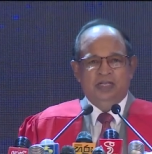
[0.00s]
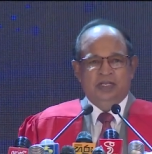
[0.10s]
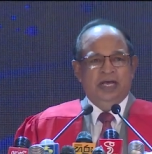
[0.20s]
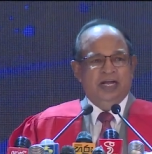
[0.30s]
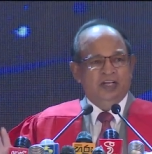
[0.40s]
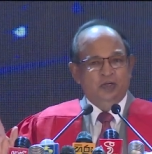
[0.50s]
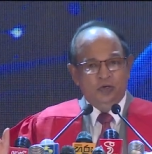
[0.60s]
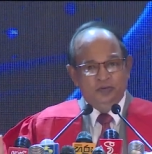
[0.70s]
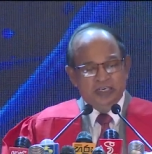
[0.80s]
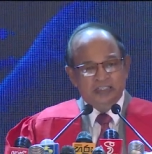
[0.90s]
There are
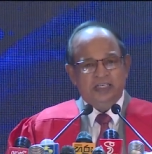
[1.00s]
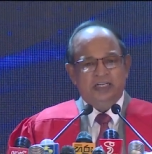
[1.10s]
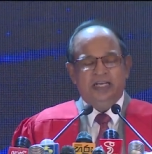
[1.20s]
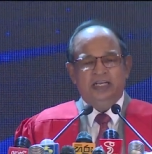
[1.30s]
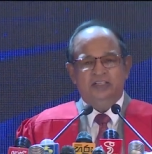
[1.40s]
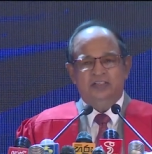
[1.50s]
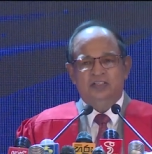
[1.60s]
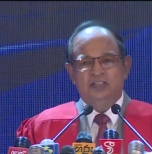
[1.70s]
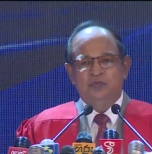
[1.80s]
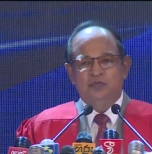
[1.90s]
universities
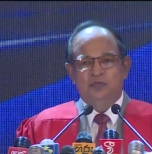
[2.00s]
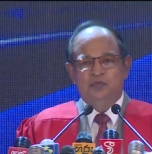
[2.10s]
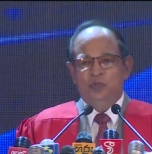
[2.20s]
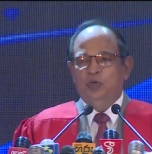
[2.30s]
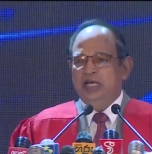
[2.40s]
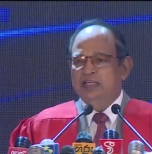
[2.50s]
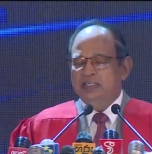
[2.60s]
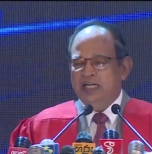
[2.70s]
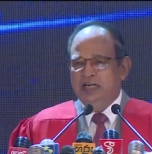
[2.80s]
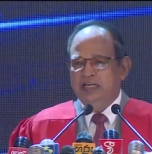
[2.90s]
you can
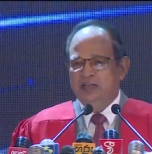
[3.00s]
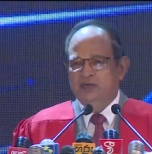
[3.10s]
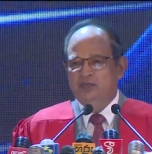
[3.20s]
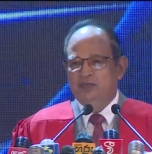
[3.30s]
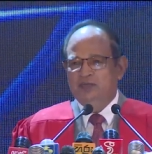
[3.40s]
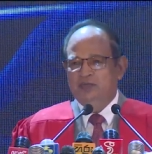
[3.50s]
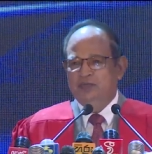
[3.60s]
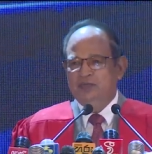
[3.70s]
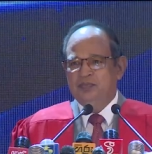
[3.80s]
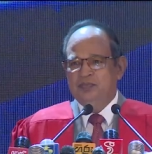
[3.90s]
study,
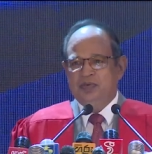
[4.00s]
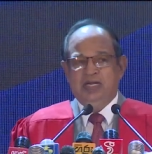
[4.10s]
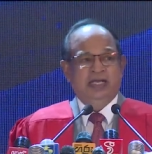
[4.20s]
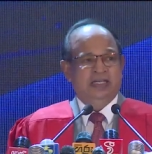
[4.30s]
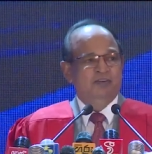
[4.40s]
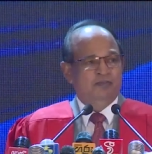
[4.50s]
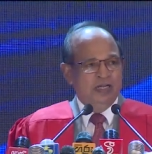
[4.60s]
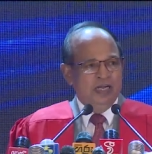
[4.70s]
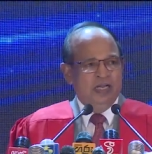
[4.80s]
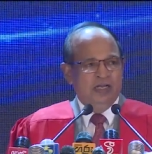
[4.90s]
like in
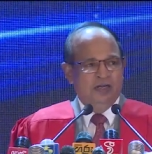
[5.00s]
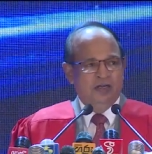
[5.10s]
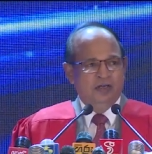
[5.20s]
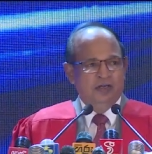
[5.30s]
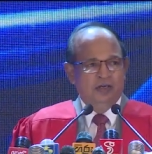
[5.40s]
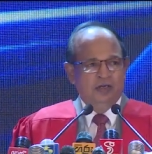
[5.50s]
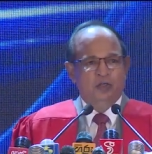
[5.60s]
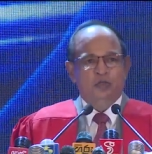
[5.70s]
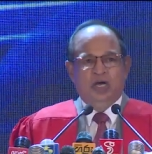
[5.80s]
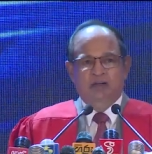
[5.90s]
Finland.
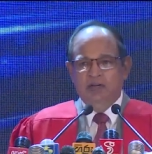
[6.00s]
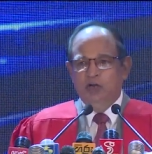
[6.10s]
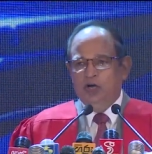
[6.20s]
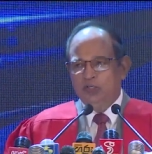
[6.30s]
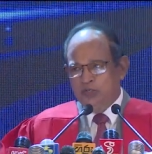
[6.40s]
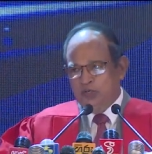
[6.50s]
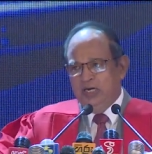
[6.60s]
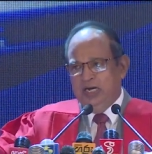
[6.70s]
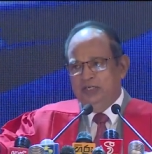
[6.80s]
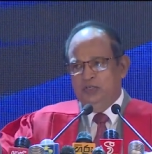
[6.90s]
So I will also,
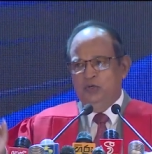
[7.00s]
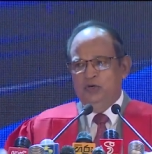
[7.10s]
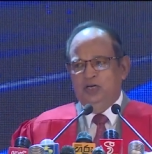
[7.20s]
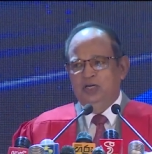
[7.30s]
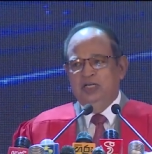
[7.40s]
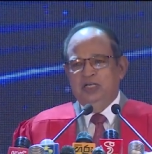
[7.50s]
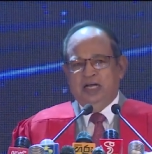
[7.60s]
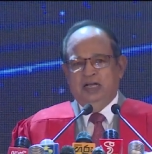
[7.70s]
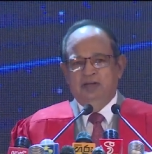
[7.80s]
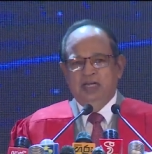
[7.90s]
I told,
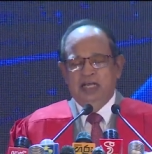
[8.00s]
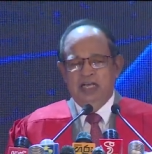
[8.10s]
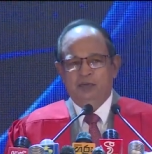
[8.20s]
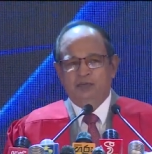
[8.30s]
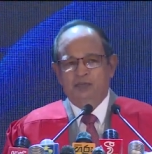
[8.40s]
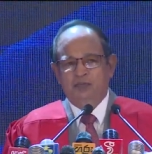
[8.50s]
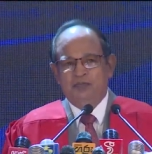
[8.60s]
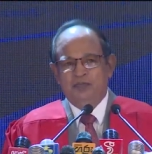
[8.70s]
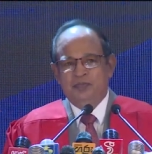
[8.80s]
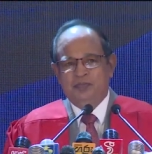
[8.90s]
I will help
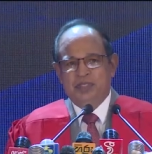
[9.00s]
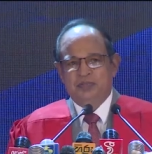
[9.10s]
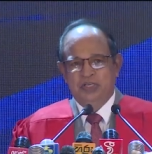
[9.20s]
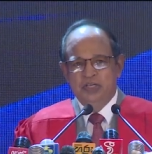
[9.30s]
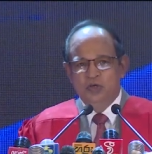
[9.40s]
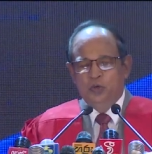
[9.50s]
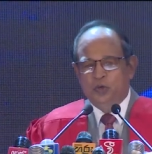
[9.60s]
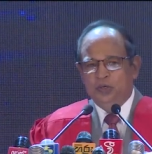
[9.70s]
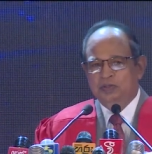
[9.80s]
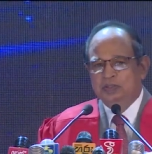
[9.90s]
the
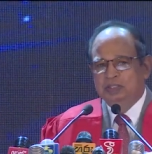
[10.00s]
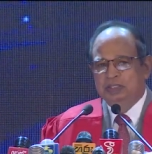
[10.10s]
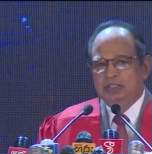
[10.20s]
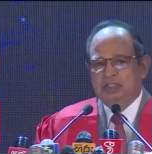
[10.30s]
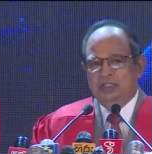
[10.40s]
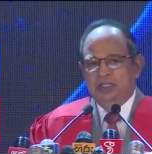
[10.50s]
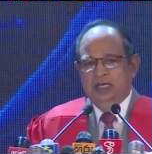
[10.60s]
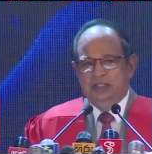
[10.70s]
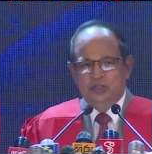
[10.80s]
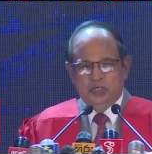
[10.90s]
CEO
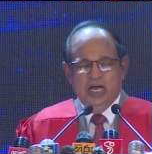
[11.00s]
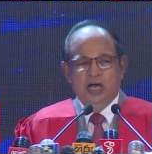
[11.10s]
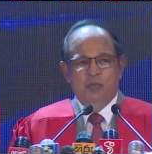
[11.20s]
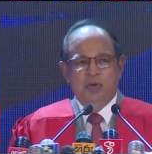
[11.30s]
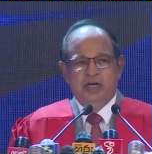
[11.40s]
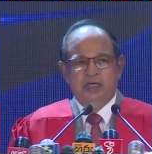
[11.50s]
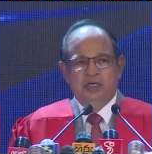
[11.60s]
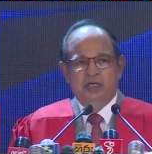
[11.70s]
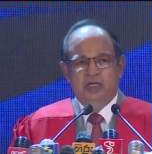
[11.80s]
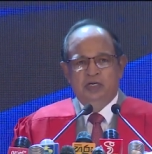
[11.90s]
and the chairman
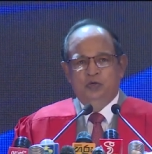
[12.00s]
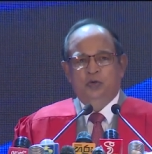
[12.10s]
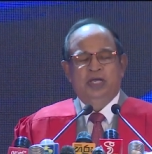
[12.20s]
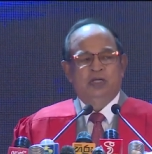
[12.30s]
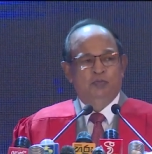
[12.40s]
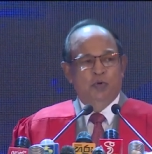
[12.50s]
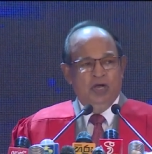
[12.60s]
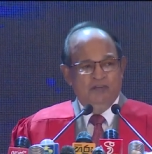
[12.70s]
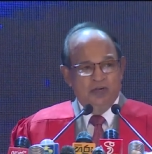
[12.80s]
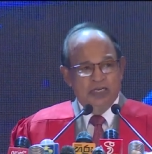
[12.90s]
to get more
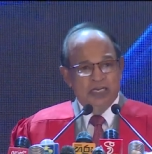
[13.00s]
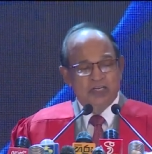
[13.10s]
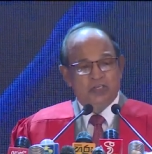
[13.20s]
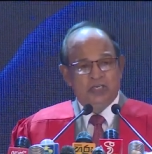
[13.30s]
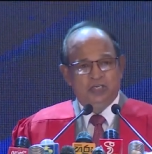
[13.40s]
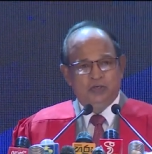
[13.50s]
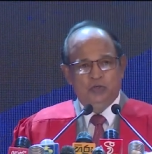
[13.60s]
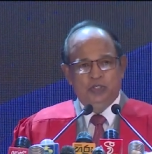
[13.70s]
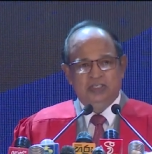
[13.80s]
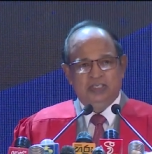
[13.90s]
affiliation to
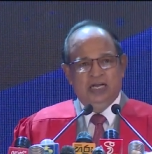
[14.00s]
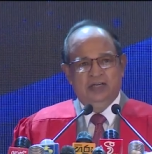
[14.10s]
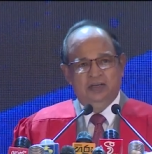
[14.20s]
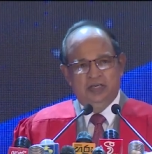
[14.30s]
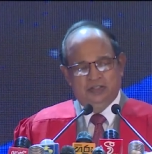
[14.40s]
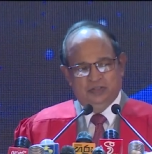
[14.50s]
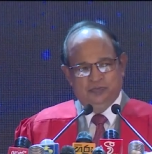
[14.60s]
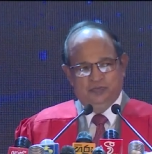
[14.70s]
these countries.